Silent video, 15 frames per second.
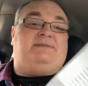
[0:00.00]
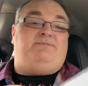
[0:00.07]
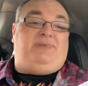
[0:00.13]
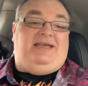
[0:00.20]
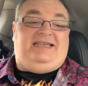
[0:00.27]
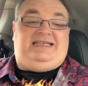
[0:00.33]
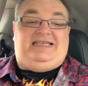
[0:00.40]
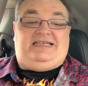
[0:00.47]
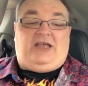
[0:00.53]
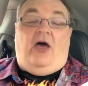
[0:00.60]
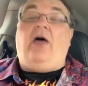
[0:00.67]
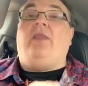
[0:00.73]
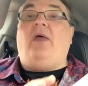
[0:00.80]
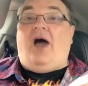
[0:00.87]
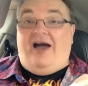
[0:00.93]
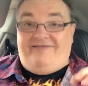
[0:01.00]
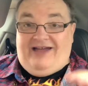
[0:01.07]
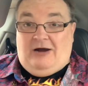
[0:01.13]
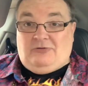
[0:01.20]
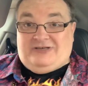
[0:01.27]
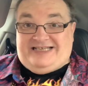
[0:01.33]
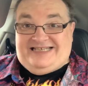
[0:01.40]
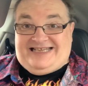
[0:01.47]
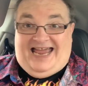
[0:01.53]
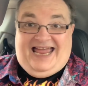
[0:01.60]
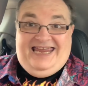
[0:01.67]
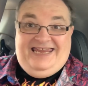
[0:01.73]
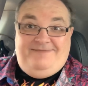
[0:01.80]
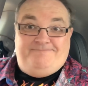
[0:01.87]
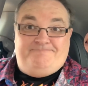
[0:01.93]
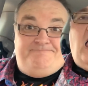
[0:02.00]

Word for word: and pieces that are out today.